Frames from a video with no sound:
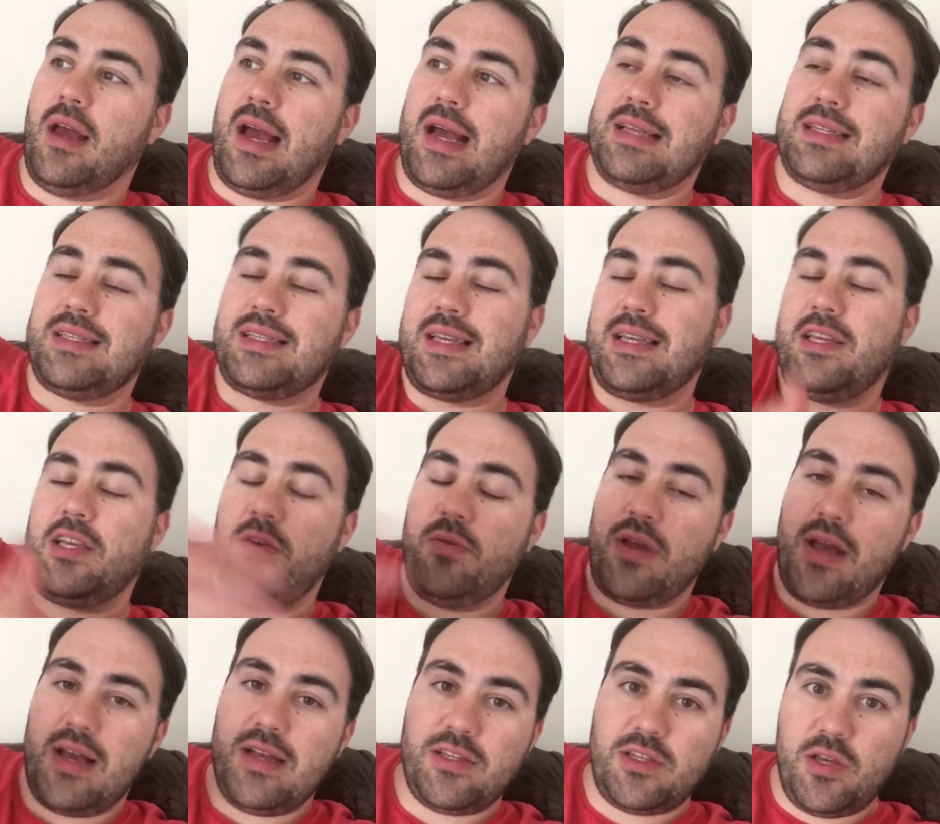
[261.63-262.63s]
as I said, you
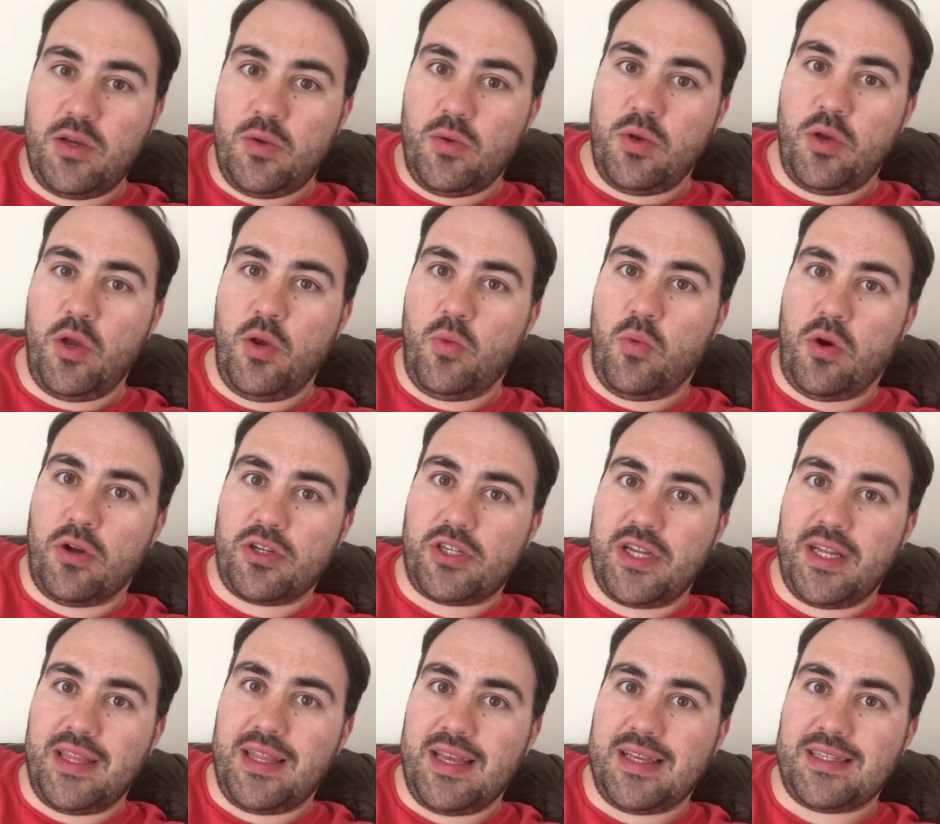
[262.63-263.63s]
guys who
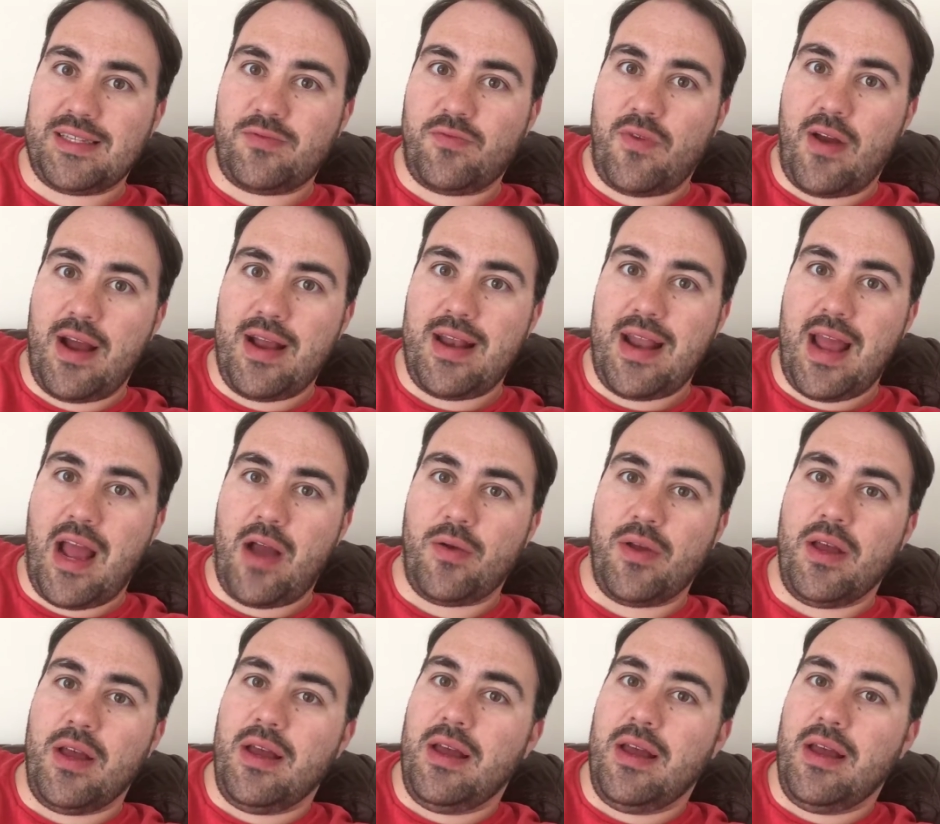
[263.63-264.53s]
watching this right now,